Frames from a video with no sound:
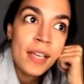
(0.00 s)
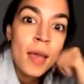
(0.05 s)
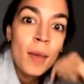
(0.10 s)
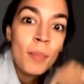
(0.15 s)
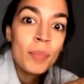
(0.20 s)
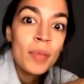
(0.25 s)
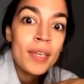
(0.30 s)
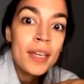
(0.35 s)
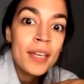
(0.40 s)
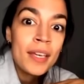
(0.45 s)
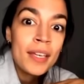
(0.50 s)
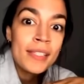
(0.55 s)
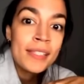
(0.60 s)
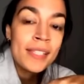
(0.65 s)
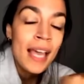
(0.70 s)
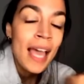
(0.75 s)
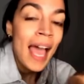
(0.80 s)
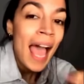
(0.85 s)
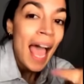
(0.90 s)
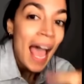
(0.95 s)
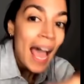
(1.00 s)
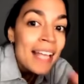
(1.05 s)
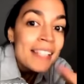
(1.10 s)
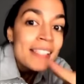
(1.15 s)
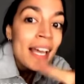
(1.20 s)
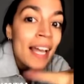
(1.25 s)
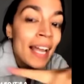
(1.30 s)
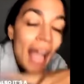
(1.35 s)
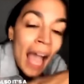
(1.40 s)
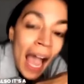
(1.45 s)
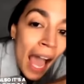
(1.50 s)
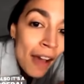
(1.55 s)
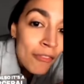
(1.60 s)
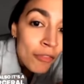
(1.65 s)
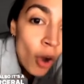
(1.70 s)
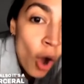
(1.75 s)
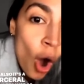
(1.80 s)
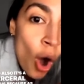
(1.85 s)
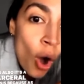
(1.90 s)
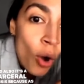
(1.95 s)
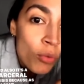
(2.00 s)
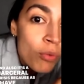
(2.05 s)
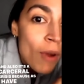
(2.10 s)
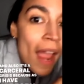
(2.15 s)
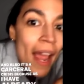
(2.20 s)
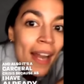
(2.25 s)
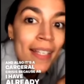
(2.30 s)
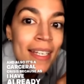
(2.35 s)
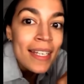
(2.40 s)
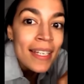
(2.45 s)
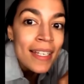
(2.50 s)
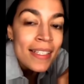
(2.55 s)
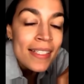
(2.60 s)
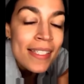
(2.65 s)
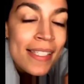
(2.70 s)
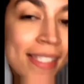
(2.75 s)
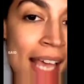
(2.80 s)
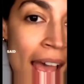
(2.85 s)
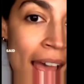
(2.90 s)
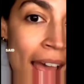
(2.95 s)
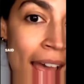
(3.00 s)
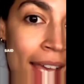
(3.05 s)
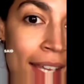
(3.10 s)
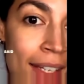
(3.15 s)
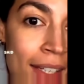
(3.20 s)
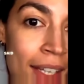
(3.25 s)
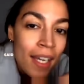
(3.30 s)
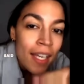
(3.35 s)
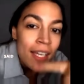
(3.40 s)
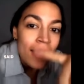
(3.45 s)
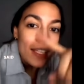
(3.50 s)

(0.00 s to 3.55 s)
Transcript: Because as I have already said,